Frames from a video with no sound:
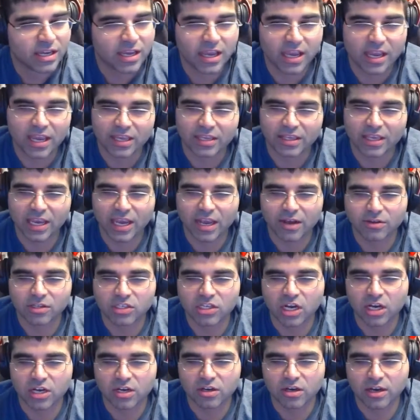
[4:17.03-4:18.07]
And like I was
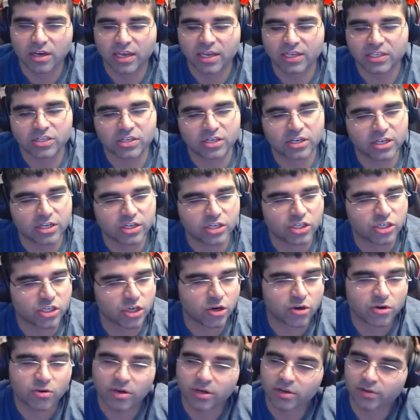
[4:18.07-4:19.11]
talking on yesterday's
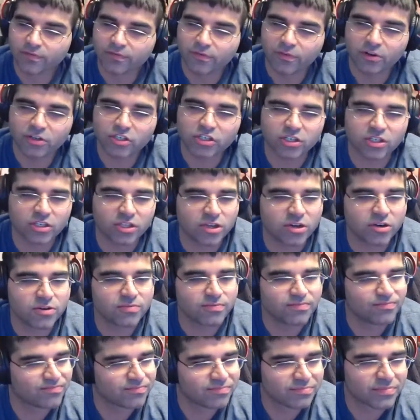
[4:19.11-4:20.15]
show, unfortunately, though,
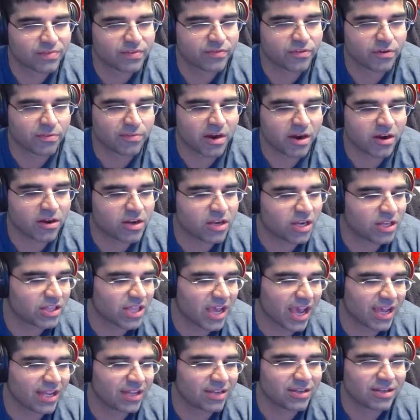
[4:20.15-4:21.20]
for America,
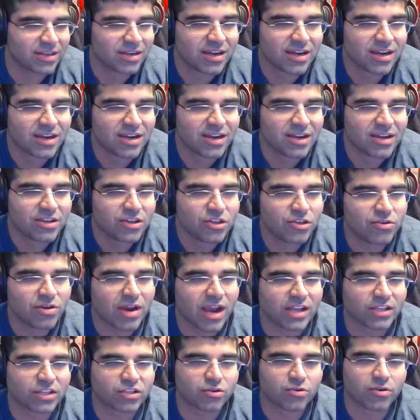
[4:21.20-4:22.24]
that you
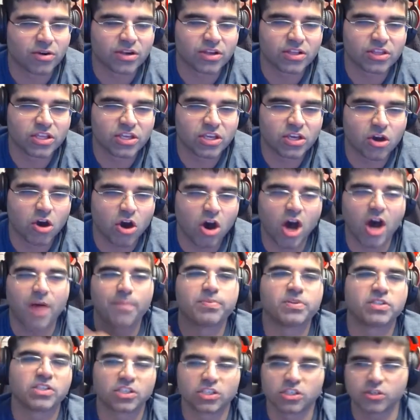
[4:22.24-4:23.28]
guys are going in the
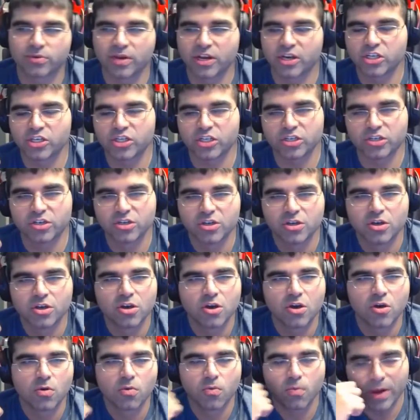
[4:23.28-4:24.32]
opposite direction,
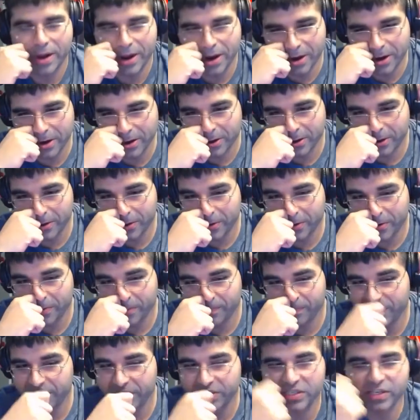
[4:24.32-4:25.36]
where
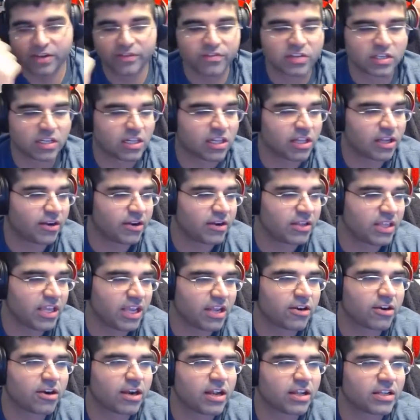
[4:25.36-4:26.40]
instead of declaring the
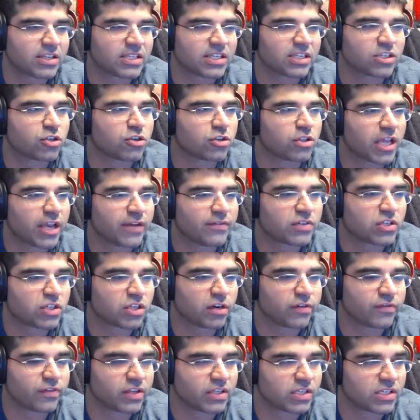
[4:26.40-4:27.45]
internet an essential life
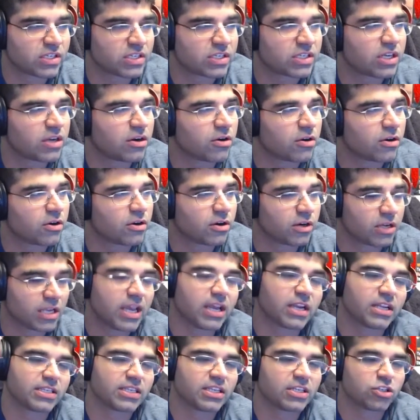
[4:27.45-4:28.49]
service,
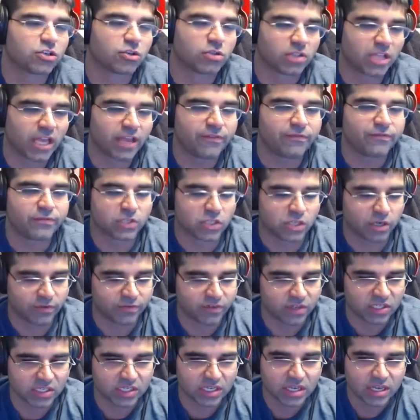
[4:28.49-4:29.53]
an essential life
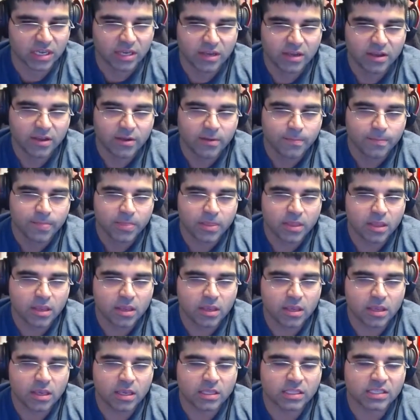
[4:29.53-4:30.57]
service,
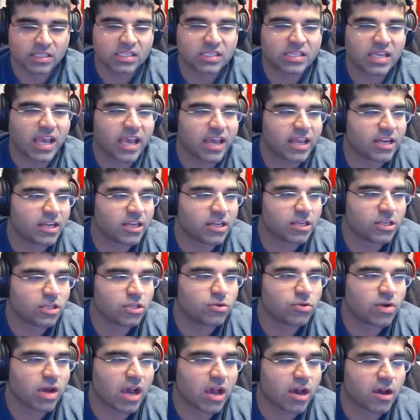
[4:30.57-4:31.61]
instead
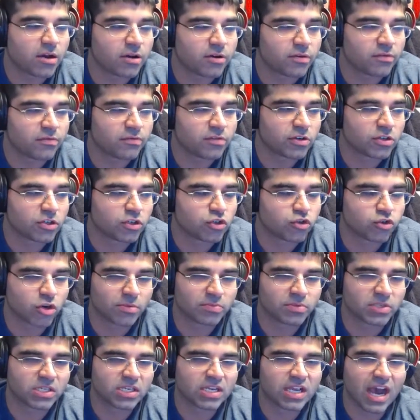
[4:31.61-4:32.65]
you have
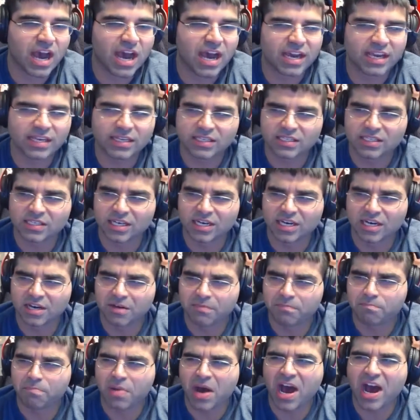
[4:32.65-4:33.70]
Trump's guys,
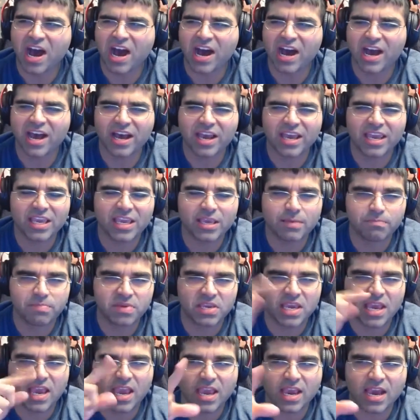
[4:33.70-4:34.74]

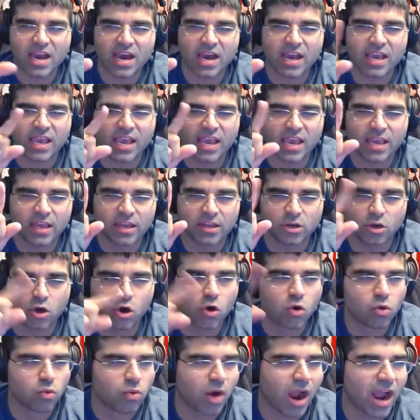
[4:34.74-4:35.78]
PAI, and
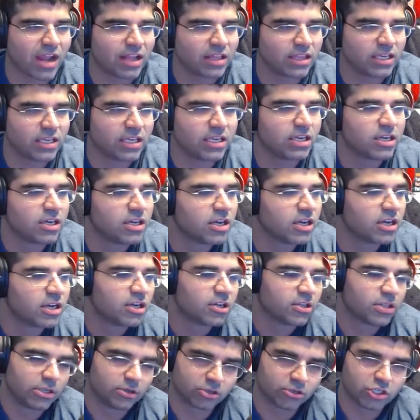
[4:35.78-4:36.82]
O'Reilly.
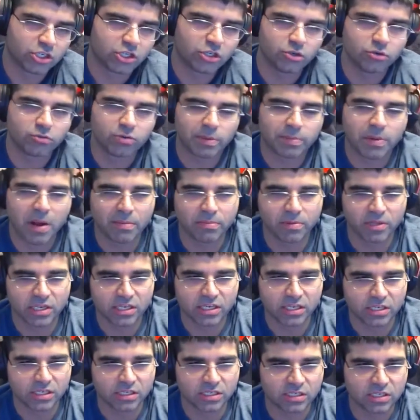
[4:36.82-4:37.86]
They're 2
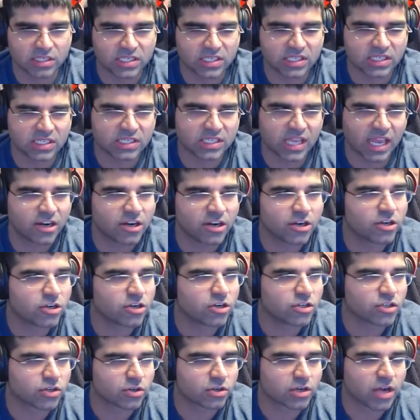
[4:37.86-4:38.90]
Republican
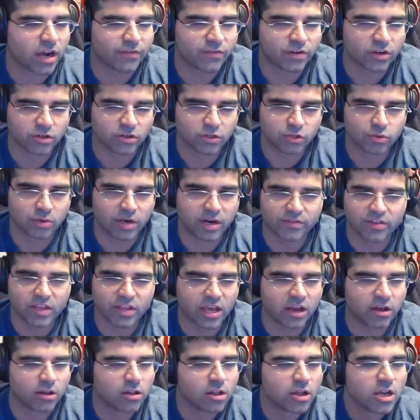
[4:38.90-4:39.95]
senators or governors, whatever the
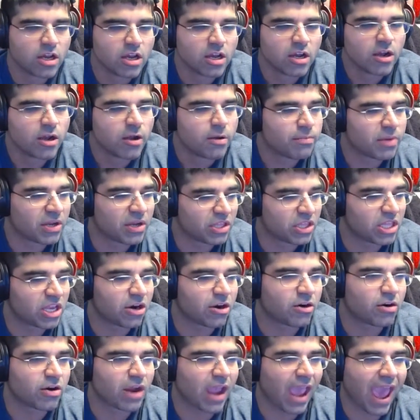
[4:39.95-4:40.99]
hell, but
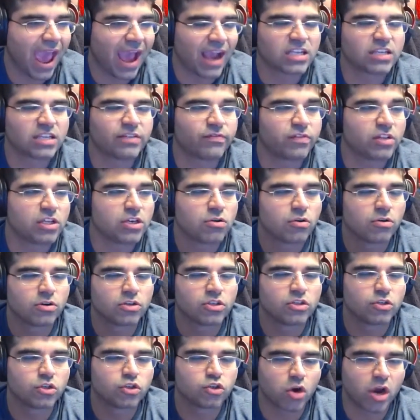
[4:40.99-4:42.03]
they're actively going
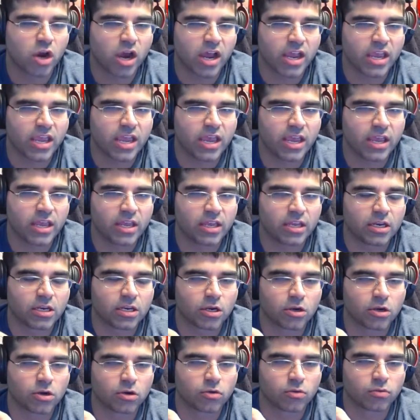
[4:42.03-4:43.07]
to try and
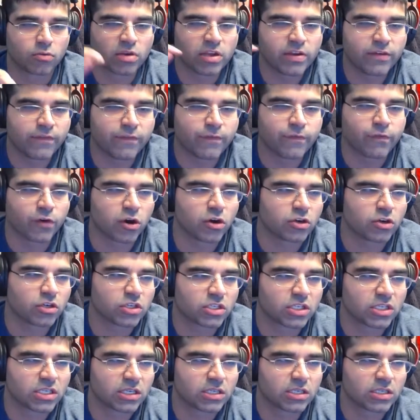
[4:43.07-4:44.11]

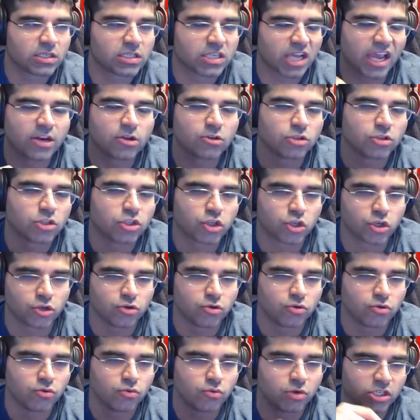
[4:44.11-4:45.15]
revert Title
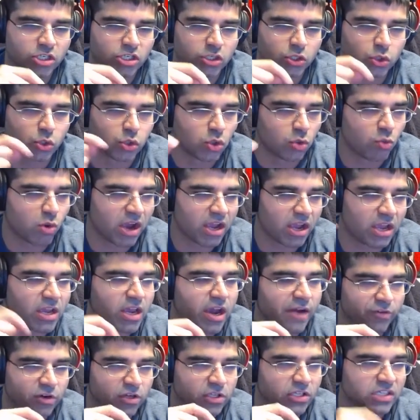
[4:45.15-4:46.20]
II, which is what
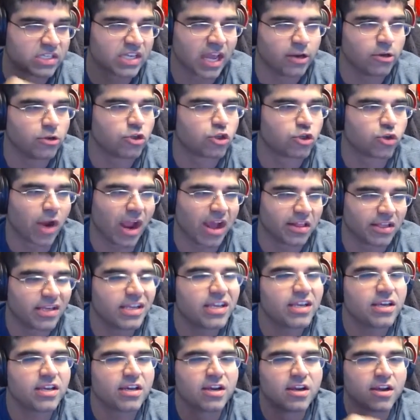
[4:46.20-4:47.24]
governs net
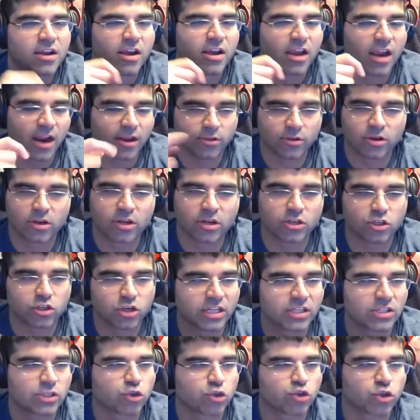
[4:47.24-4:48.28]
neutrality, and they're going to try
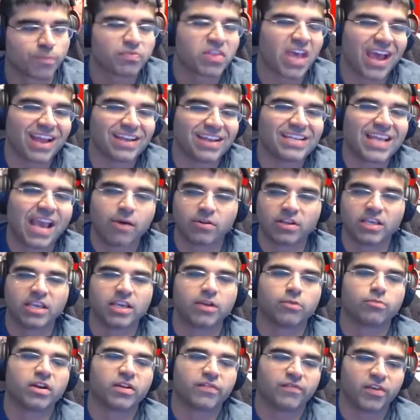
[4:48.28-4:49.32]
and strip that down and
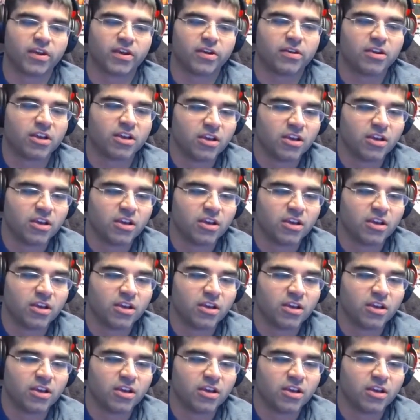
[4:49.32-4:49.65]
get rid of it.